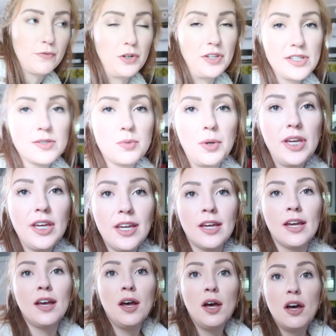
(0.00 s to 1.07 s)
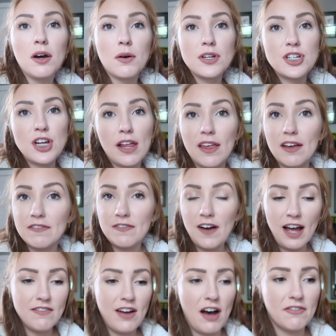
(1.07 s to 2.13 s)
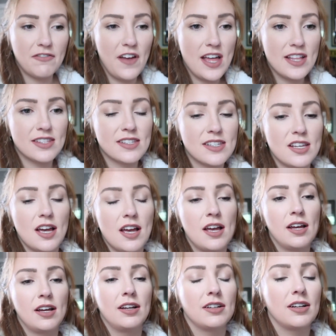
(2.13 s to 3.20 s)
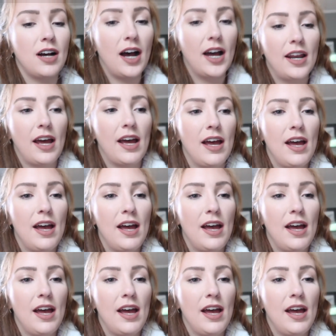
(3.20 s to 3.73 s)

for this week. We shot like five outfits. God,